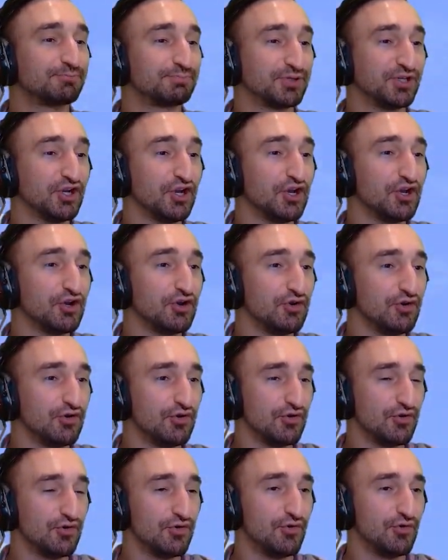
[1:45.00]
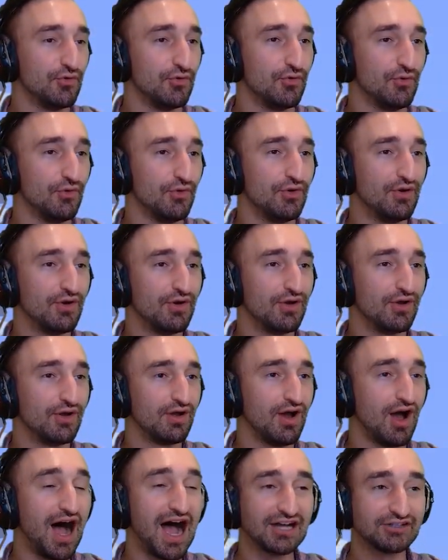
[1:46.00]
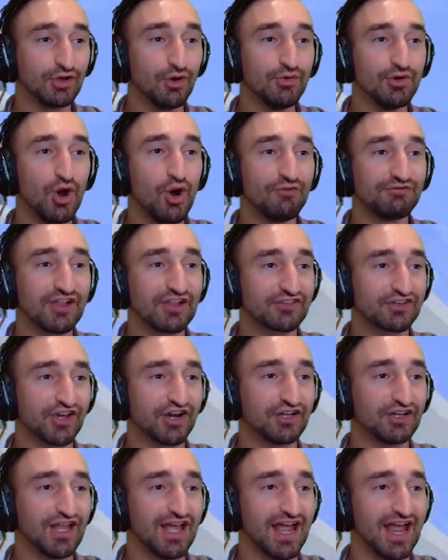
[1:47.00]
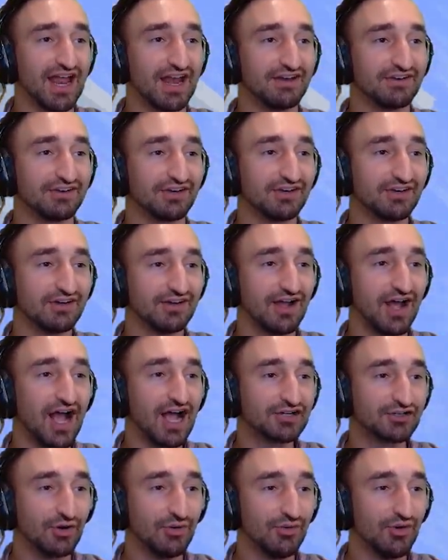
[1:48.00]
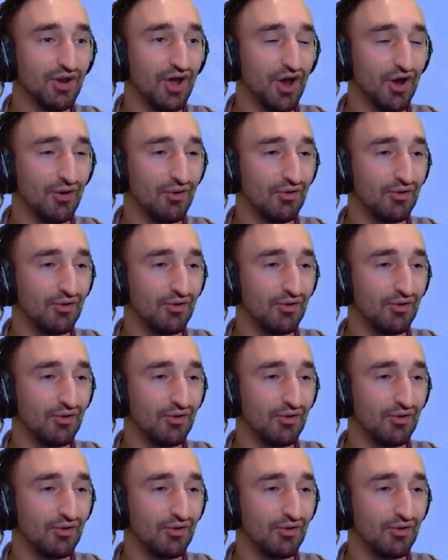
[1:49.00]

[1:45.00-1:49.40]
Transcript: Watch. Wait, I don't know if that's that? gonna land. I don't um, know.